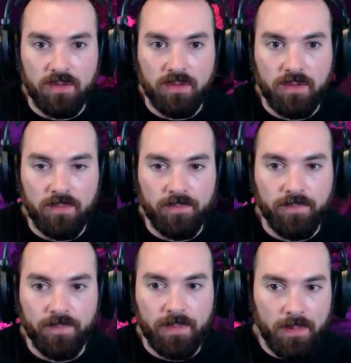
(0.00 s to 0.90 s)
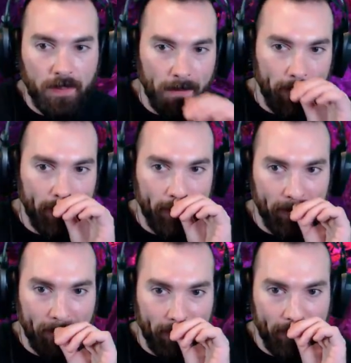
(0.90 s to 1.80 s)
Definitely, yeah.
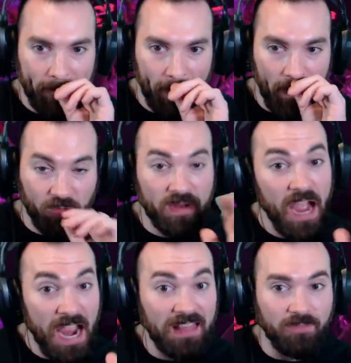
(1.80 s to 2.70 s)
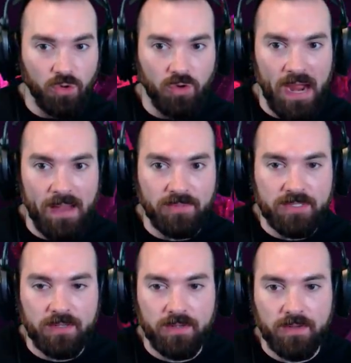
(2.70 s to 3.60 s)
Three high level crabs.
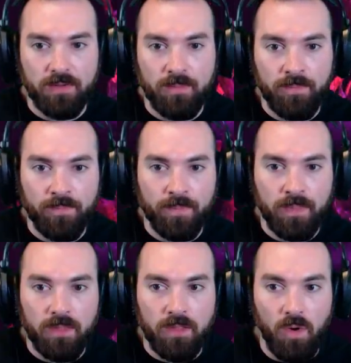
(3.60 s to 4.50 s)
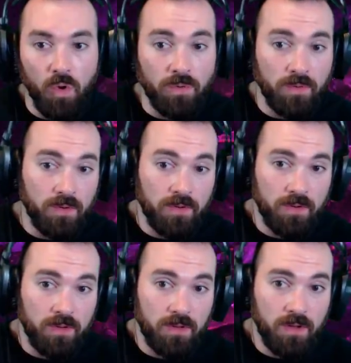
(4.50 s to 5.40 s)
There'd be no or, issue with
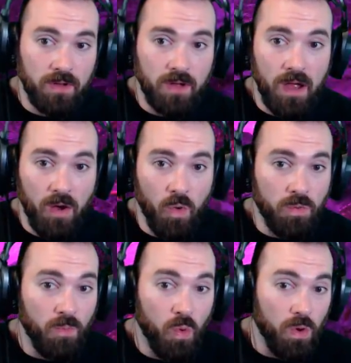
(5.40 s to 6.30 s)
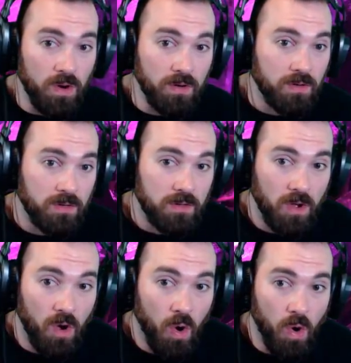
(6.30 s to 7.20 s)
that. Or more.
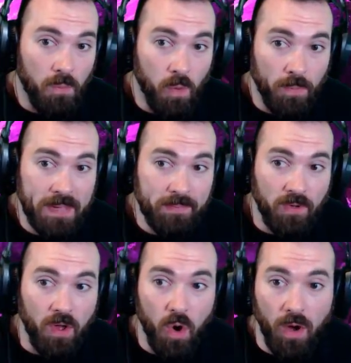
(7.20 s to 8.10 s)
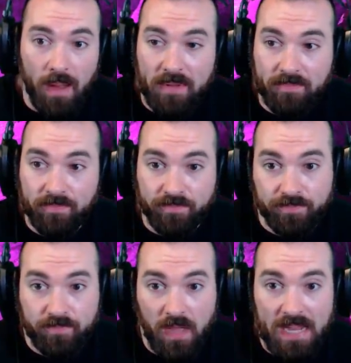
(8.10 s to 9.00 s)
Or more people. I mean,
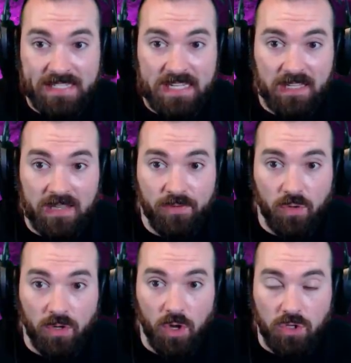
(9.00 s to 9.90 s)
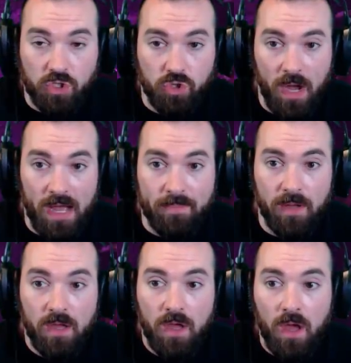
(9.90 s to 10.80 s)
ideally, if you're in a large tribe.
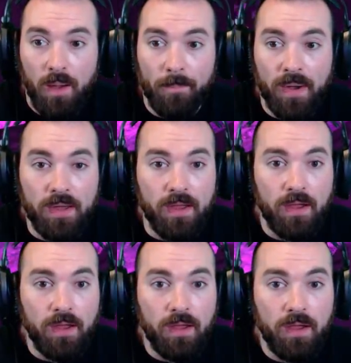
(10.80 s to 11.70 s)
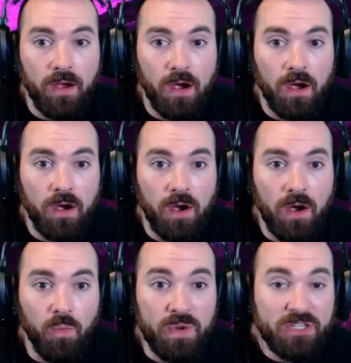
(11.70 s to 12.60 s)
But
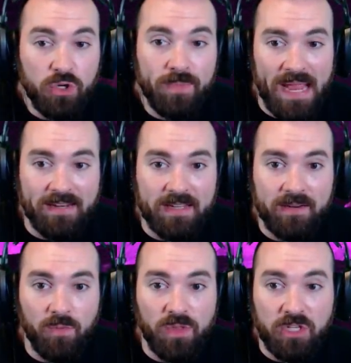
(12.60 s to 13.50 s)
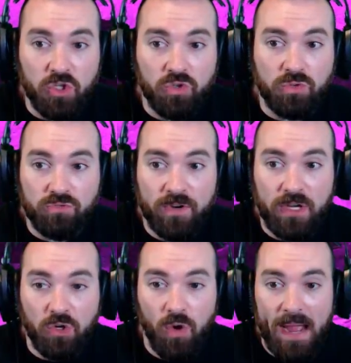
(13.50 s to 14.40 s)
we two manned it with a
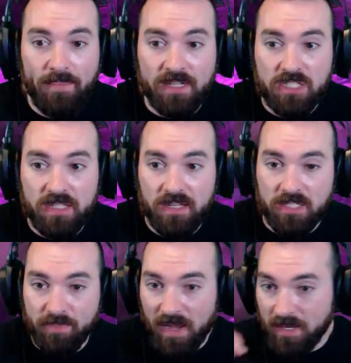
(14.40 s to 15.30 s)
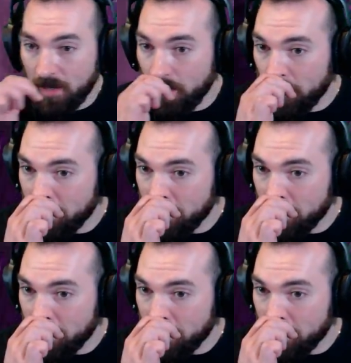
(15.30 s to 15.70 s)
freaking crab and a, and a spino.